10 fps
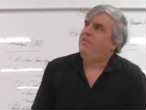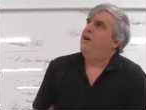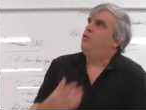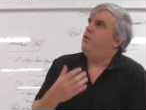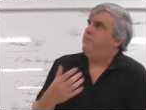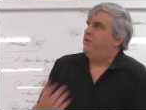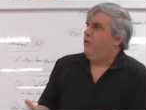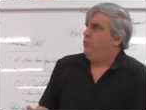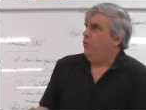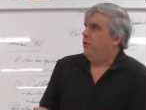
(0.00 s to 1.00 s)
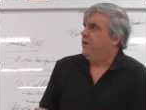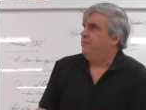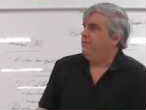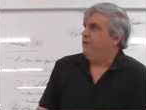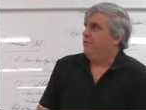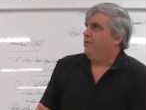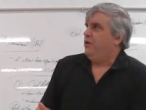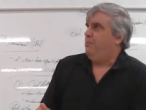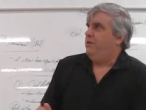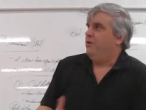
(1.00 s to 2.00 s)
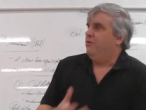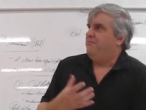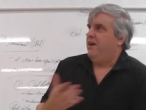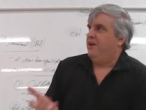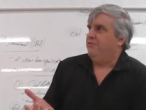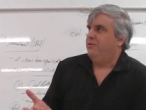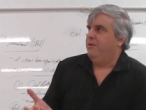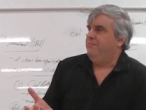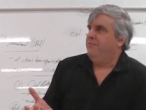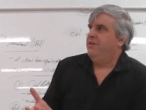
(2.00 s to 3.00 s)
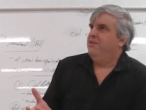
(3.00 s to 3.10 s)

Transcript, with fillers: uh, women to go to work at a particular company or factory,